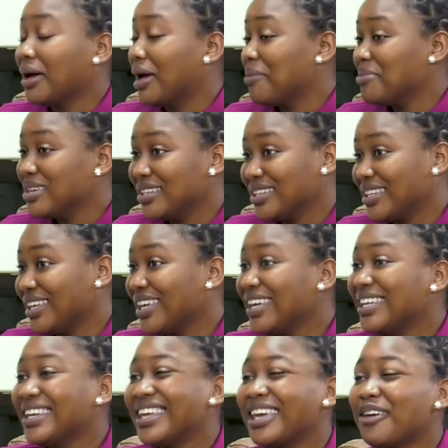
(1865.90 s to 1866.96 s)
I mean,
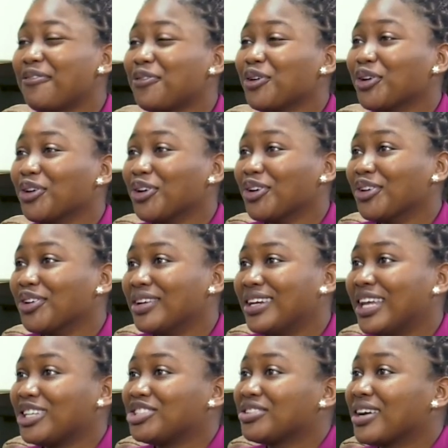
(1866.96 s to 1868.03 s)
in, if your
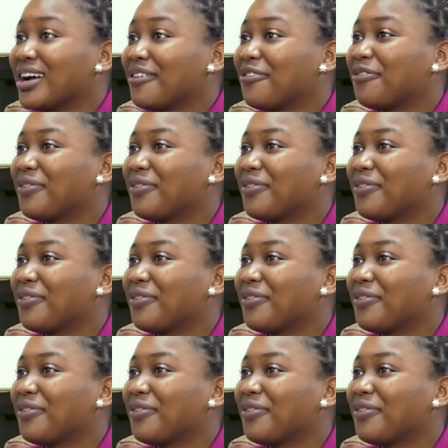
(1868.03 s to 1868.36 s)
lecturer